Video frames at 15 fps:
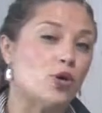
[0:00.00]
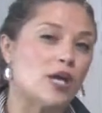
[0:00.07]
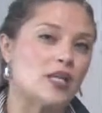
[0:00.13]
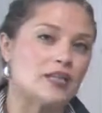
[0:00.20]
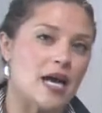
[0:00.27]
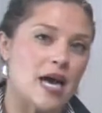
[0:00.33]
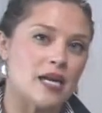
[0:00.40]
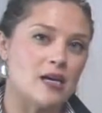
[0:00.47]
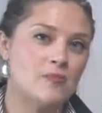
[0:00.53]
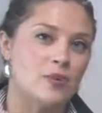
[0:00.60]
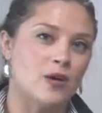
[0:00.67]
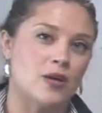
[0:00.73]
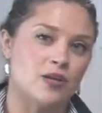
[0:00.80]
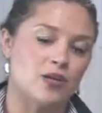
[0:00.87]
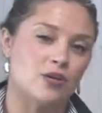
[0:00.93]
bulking
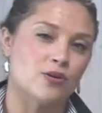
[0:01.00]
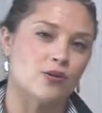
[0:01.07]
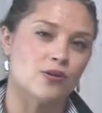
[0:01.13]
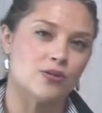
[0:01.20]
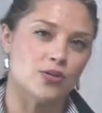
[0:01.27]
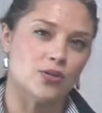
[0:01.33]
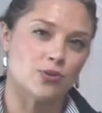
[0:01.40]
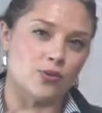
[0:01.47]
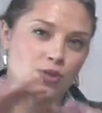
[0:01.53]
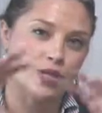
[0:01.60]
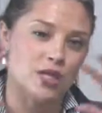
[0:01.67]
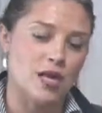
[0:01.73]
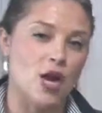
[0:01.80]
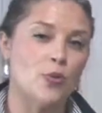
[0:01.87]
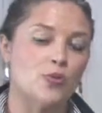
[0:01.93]
that up on your
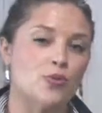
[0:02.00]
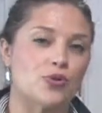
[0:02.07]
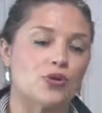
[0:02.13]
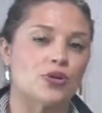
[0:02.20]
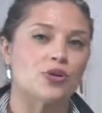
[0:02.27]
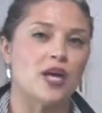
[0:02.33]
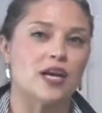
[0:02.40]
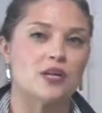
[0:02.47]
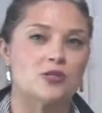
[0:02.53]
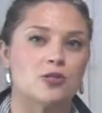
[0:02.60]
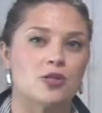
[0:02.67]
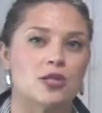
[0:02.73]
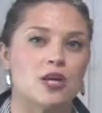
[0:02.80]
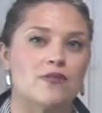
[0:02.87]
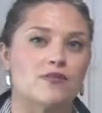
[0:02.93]
horses, which can help with
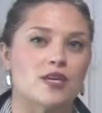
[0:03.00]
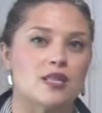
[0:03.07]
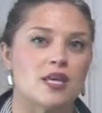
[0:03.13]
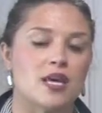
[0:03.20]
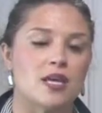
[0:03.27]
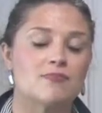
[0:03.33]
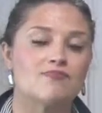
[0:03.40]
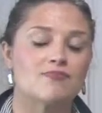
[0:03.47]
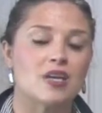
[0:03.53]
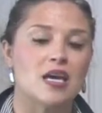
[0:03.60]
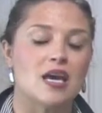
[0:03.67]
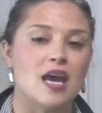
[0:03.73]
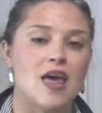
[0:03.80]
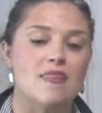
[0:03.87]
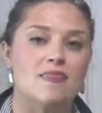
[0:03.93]
collection and
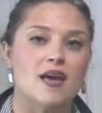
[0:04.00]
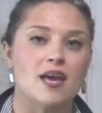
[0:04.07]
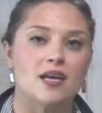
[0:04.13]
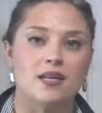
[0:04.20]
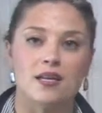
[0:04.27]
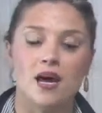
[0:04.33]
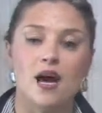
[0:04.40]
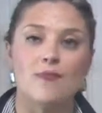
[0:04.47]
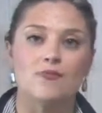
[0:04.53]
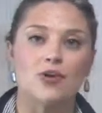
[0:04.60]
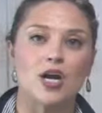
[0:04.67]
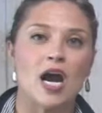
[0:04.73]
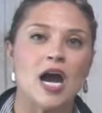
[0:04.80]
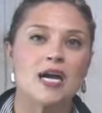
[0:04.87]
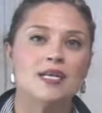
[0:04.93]
everything. And then
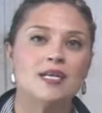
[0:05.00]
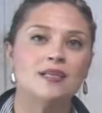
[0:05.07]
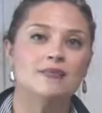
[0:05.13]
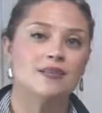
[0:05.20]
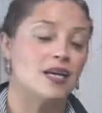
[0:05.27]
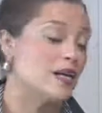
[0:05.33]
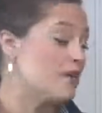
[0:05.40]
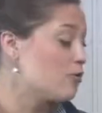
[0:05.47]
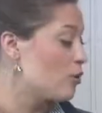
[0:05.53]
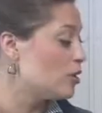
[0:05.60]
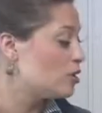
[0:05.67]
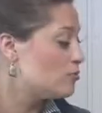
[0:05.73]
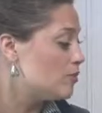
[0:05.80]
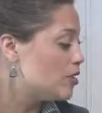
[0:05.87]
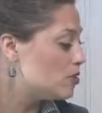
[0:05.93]
their hind end,
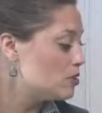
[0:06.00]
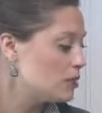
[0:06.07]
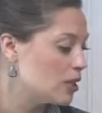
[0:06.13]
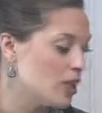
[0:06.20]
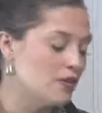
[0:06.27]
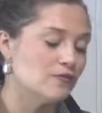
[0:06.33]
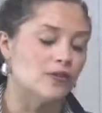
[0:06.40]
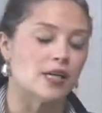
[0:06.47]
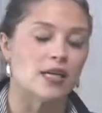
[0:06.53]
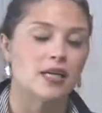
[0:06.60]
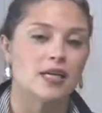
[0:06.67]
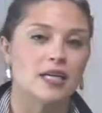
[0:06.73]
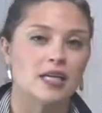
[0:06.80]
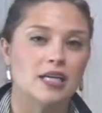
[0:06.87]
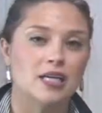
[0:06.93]
and of course muscle
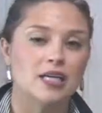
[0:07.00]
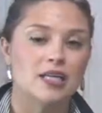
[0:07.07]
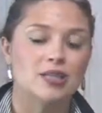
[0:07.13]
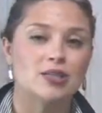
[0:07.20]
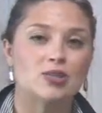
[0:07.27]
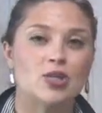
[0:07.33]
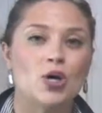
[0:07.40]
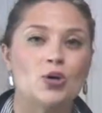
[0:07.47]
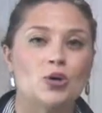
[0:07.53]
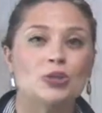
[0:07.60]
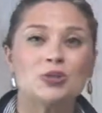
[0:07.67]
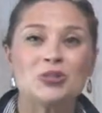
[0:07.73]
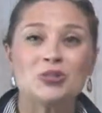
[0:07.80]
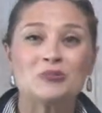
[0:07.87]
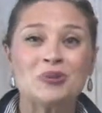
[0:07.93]
recovery.
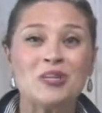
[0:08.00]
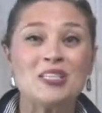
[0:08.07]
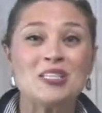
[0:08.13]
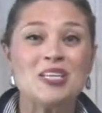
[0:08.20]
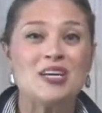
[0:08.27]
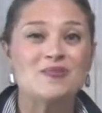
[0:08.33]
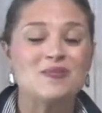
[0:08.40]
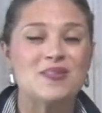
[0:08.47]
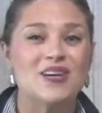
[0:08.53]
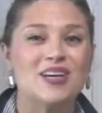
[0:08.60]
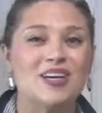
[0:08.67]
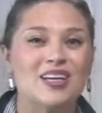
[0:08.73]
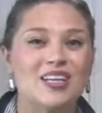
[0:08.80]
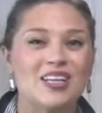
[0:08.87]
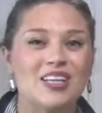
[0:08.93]
So those are some good
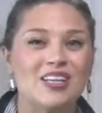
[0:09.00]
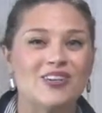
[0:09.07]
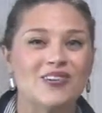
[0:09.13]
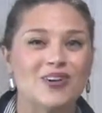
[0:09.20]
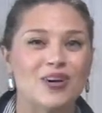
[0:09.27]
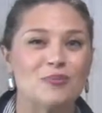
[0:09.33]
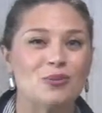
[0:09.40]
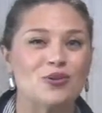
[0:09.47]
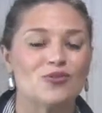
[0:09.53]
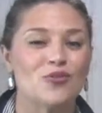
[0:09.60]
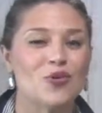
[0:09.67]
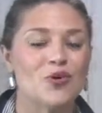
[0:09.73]
tips on your